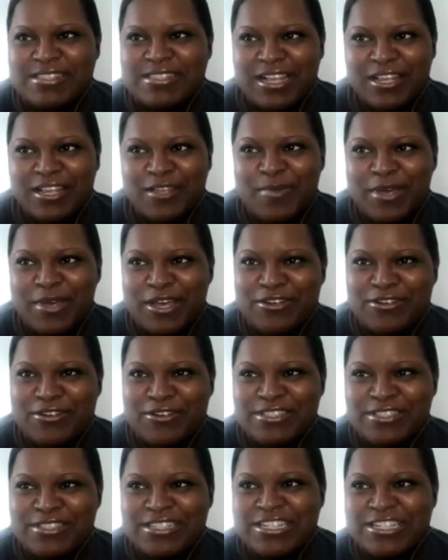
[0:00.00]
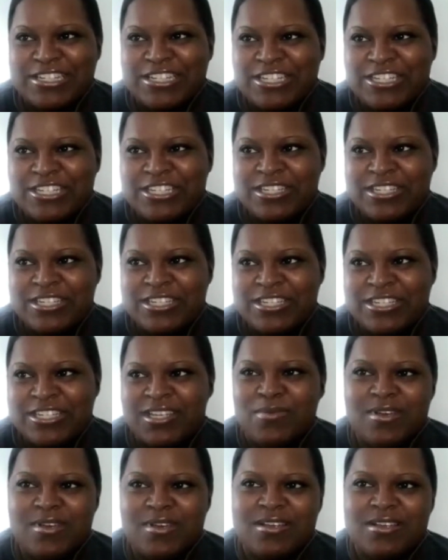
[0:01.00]
Sally Batters,
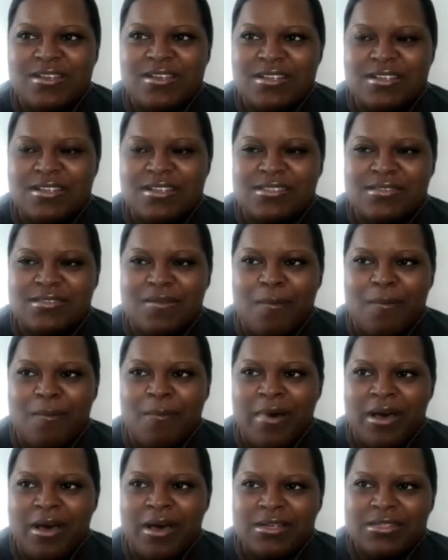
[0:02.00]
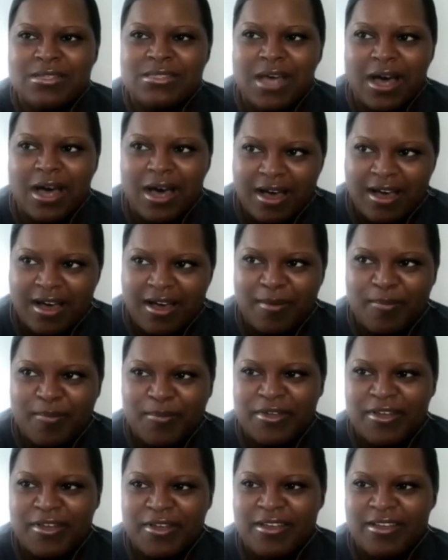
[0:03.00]
she was my
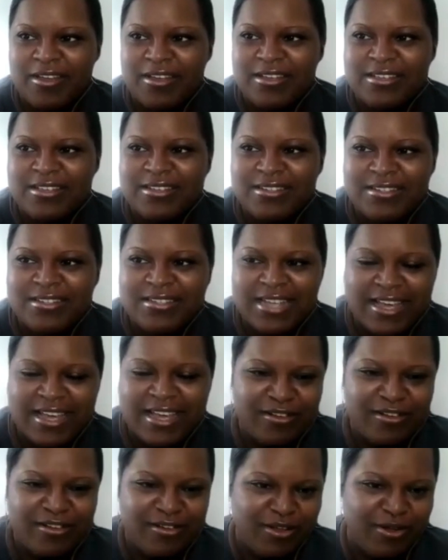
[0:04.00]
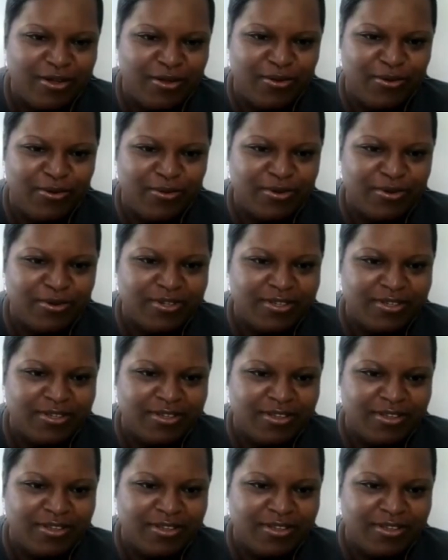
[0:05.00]
top download